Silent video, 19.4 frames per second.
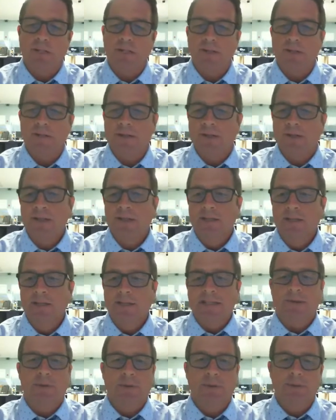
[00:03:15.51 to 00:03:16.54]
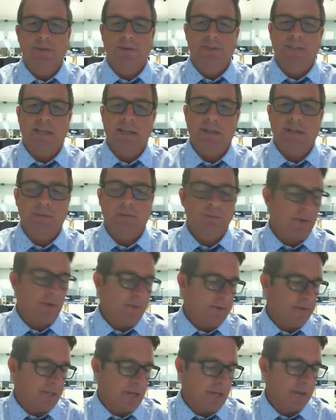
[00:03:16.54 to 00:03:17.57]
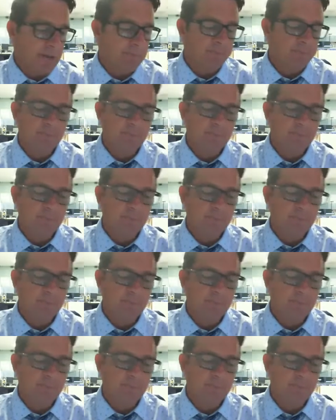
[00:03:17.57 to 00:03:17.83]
and then decreasing steadily throughout the day.